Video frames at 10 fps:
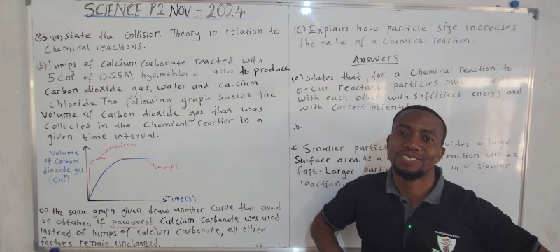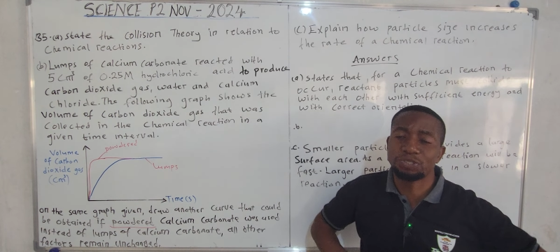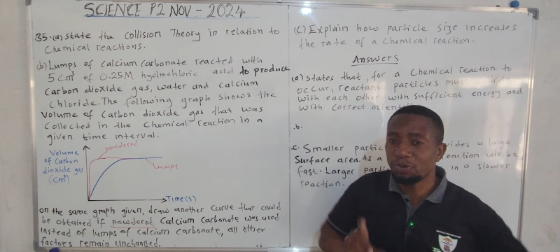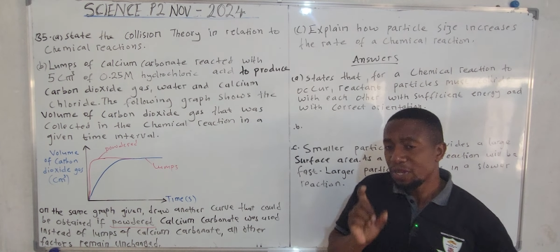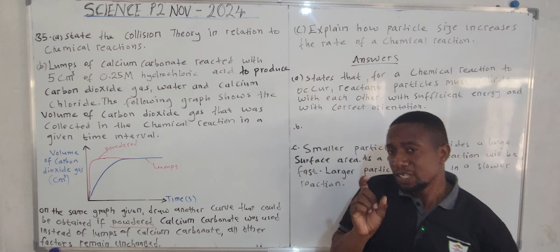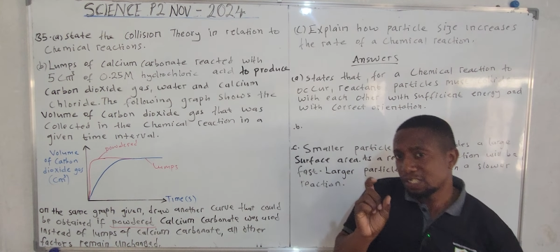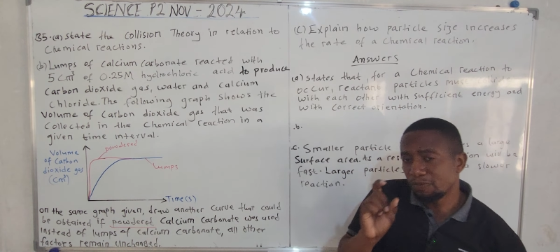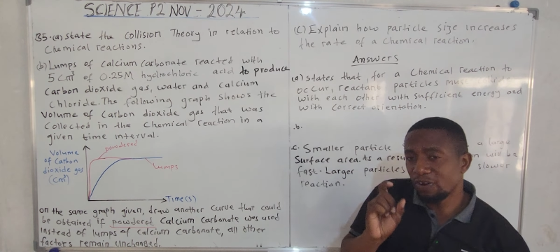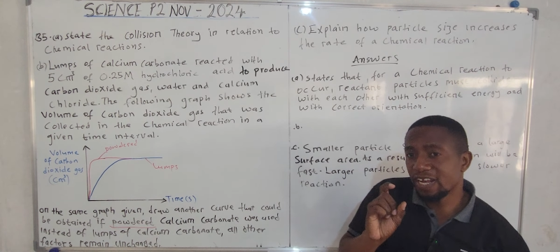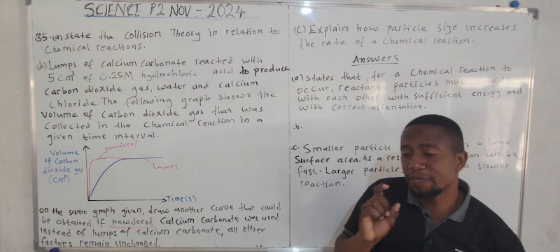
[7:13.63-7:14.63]
So
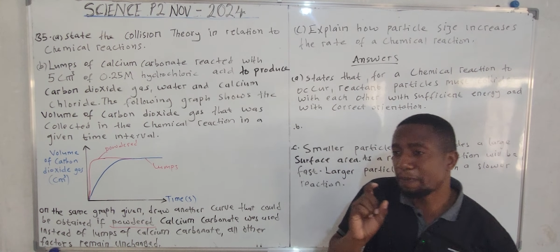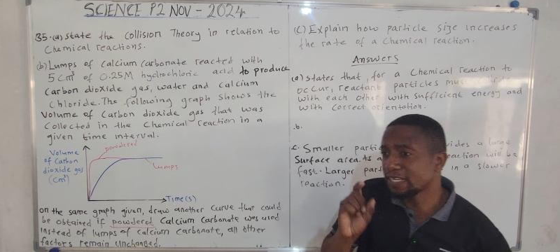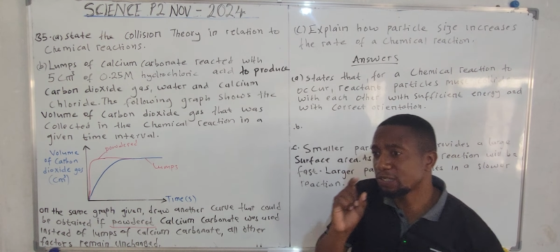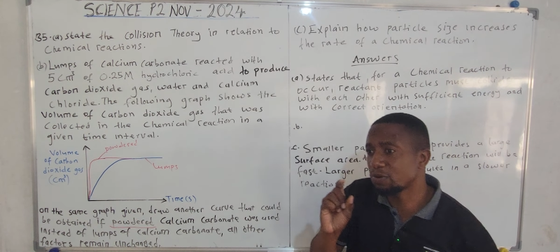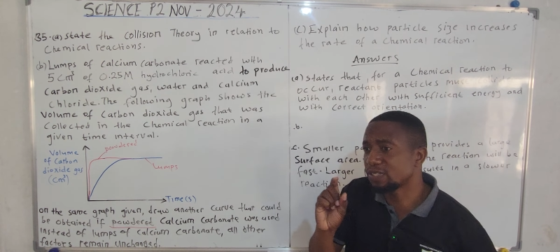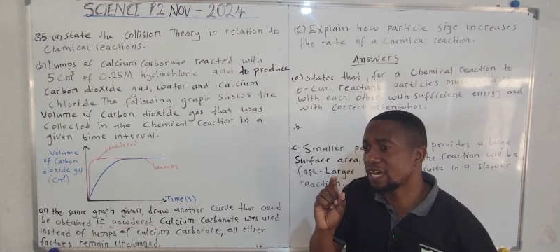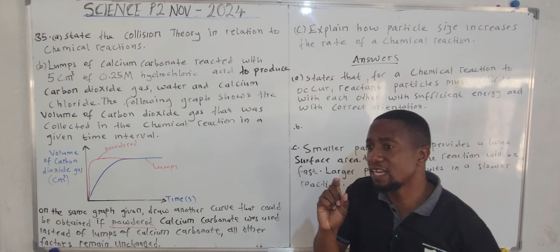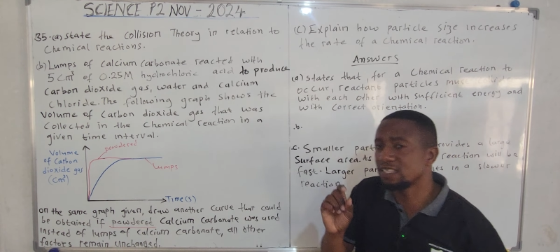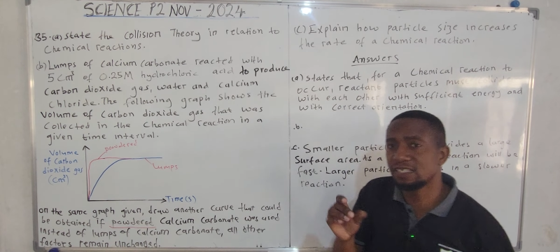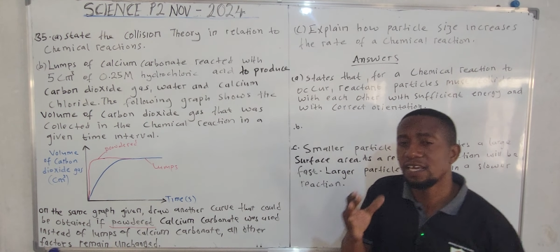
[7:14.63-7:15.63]
smaller particle
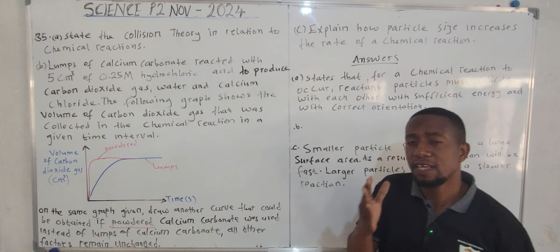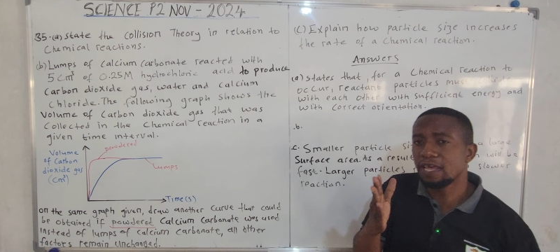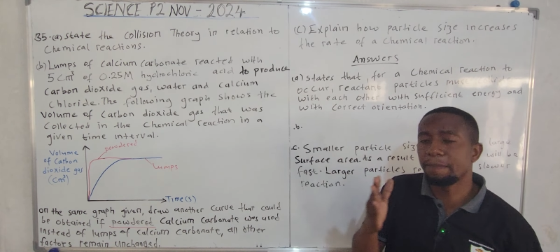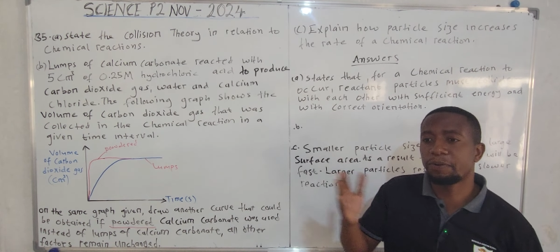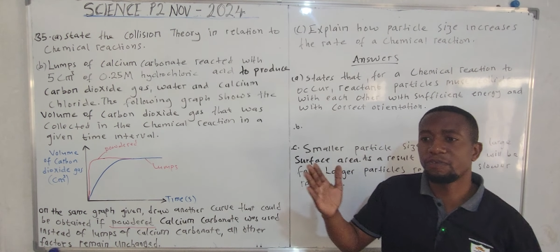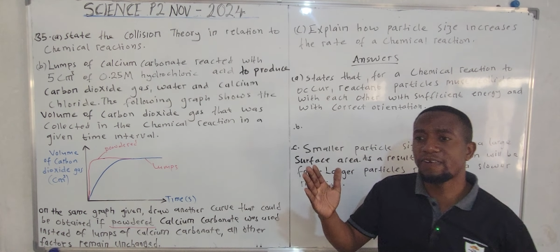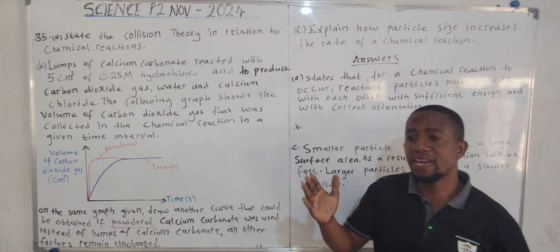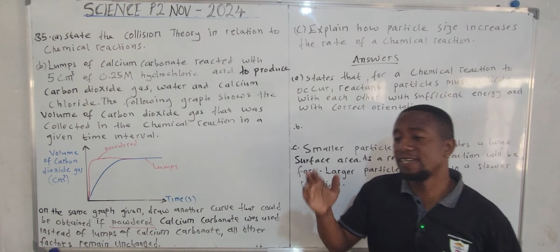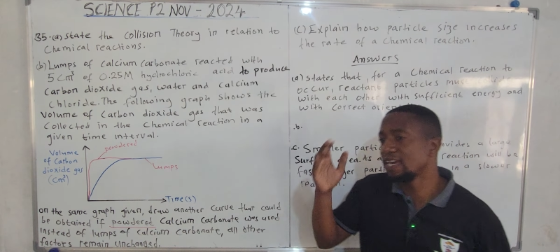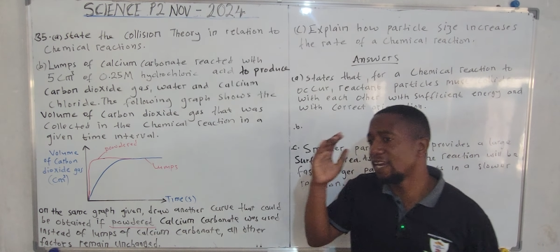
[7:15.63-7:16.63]
size, they
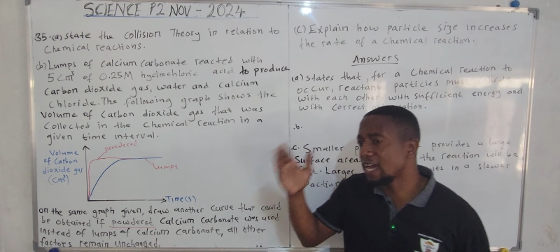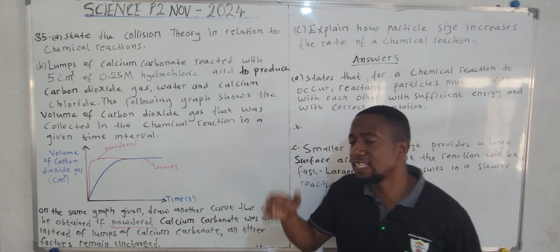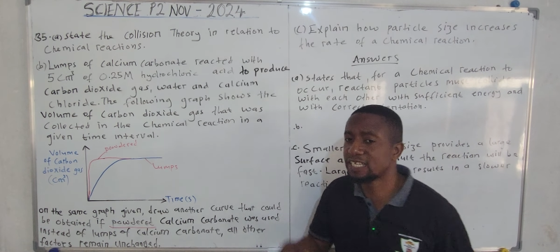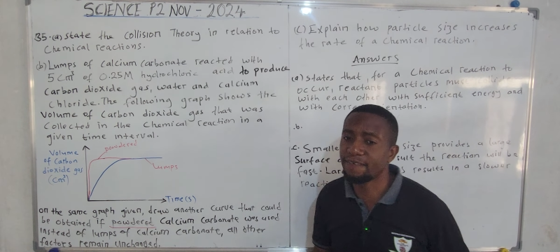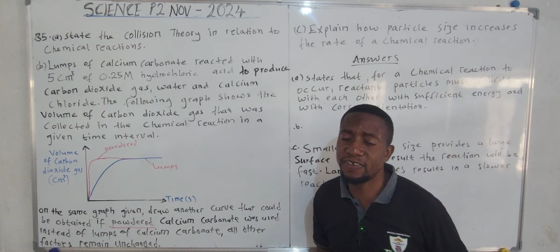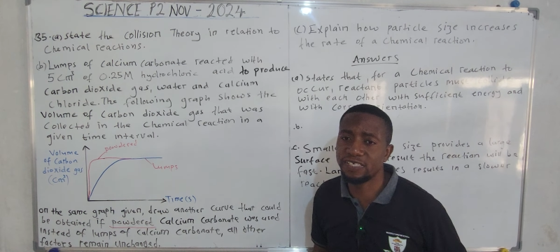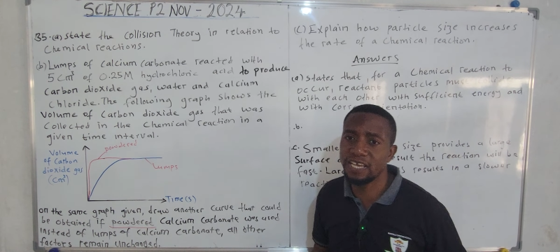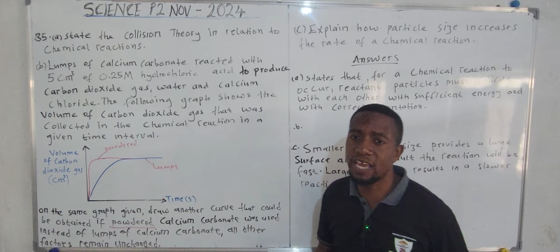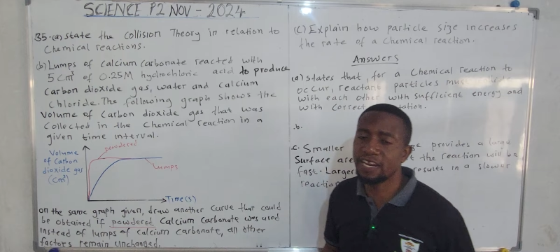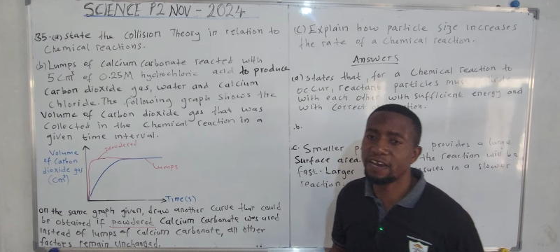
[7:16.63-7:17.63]
provide a large surface
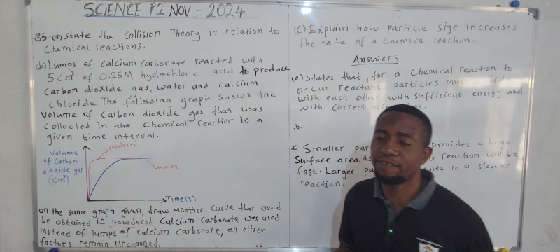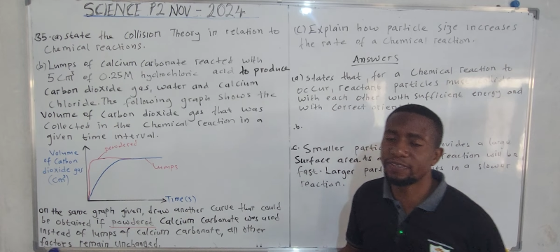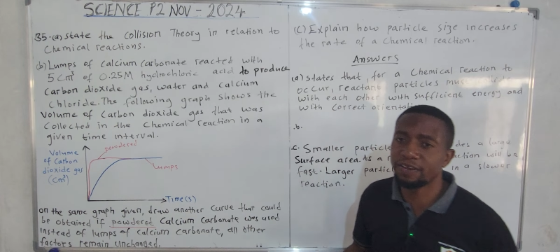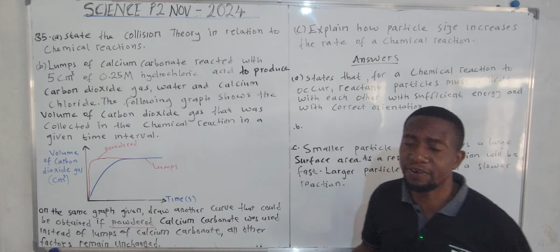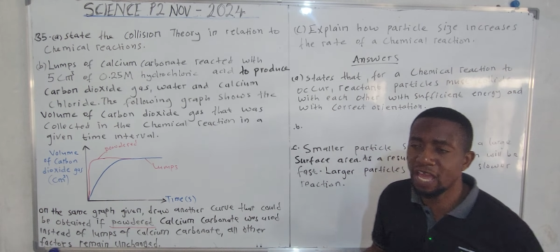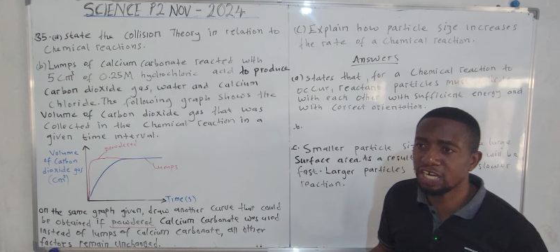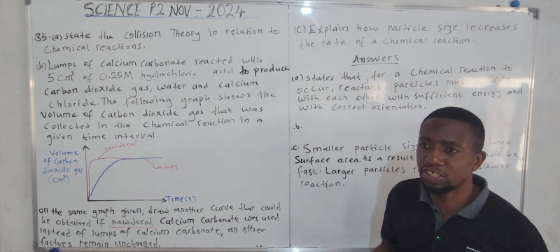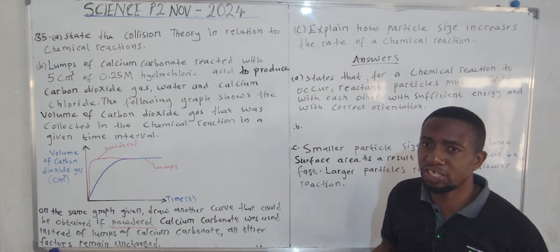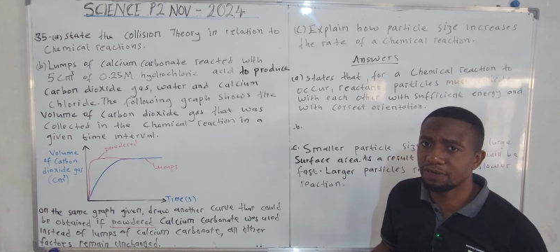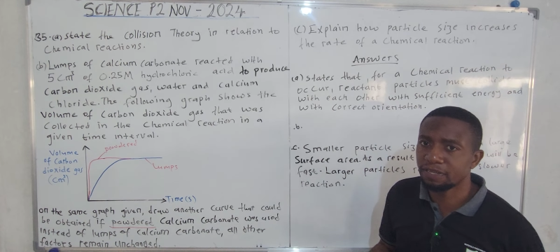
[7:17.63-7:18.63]
area for the
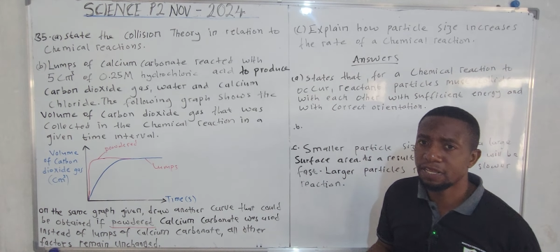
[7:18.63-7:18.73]
reaction.